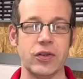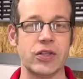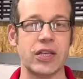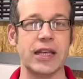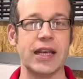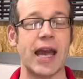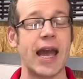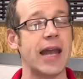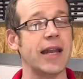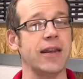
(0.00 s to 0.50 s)

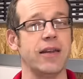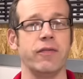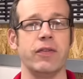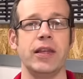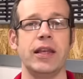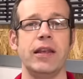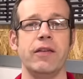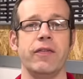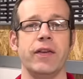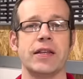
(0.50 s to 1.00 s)
see any of
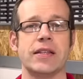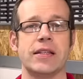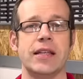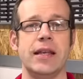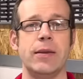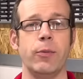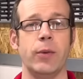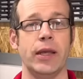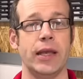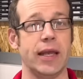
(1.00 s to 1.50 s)
the eFIXX
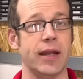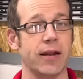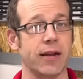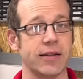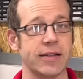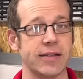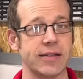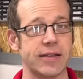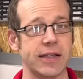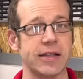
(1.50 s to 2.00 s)
team in our
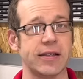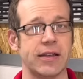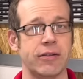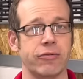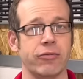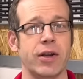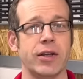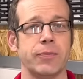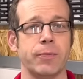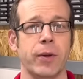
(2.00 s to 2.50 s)

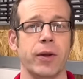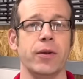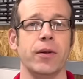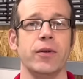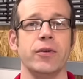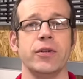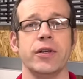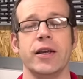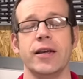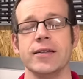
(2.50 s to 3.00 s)
distinctive red
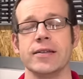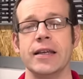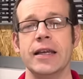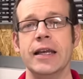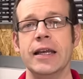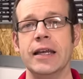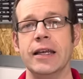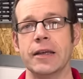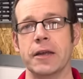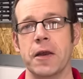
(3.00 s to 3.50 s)
polo shirts,
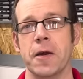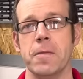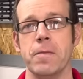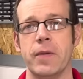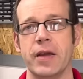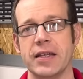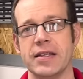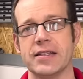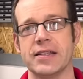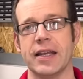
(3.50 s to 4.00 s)
come
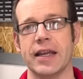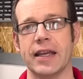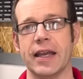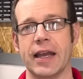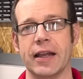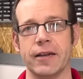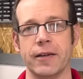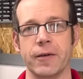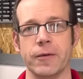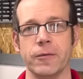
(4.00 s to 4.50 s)
and say
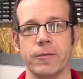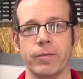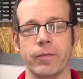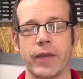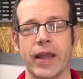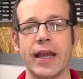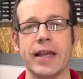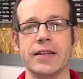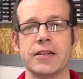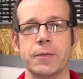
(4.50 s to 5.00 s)
hello.
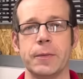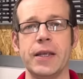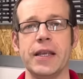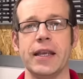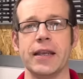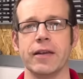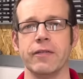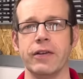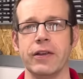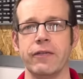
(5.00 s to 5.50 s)
And
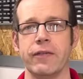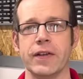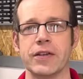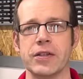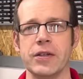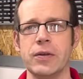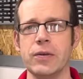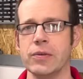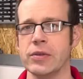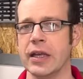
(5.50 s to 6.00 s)
speaking of eFIXX
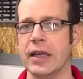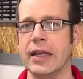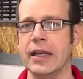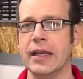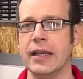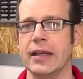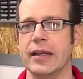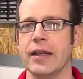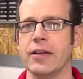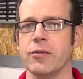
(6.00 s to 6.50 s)
news,
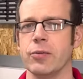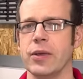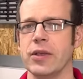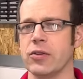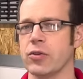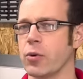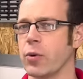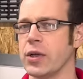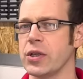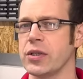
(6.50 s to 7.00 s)
last
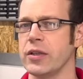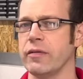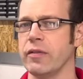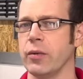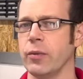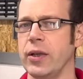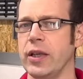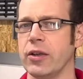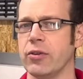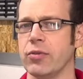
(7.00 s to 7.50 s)
week's question of the
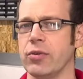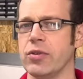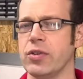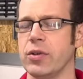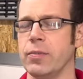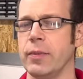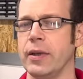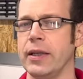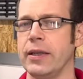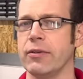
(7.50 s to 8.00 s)
week drew
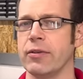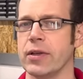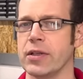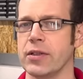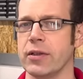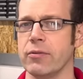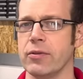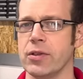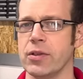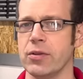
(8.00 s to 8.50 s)
some
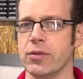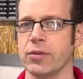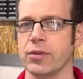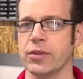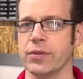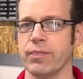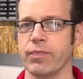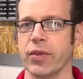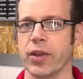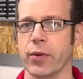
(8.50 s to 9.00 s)
interesting
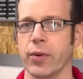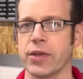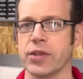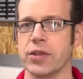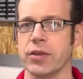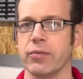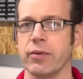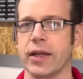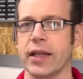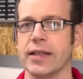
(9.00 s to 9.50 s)
results. The
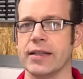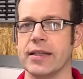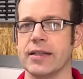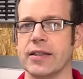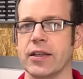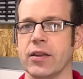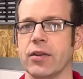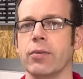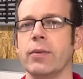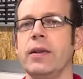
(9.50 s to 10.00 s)
question related
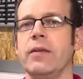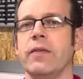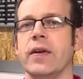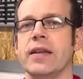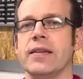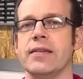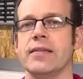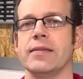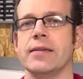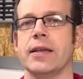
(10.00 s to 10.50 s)
to three
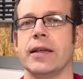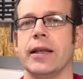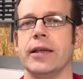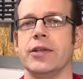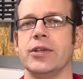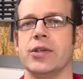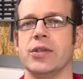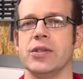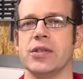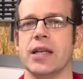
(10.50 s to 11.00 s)
phase
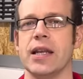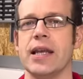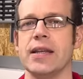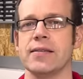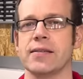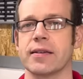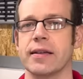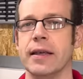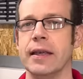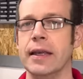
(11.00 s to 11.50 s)
installations and
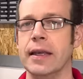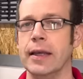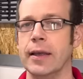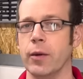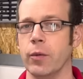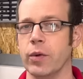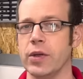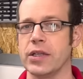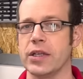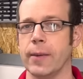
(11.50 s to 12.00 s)
asked
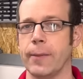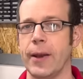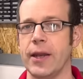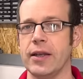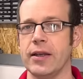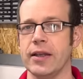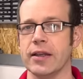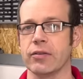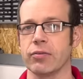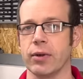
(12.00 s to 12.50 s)
which
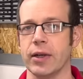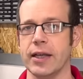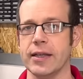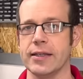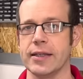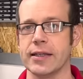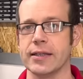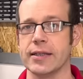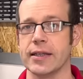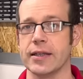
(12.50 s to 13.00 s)
appendix
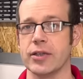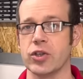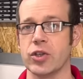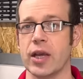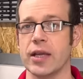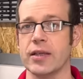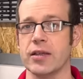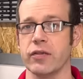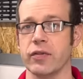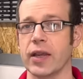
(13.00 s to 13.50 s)
relating to the
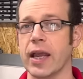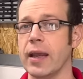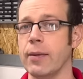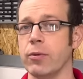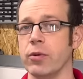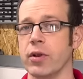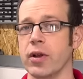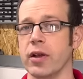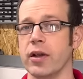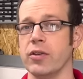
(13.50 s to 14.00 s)
change of
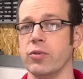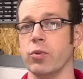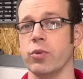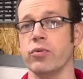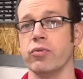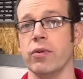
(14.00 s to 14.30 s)
cable colours was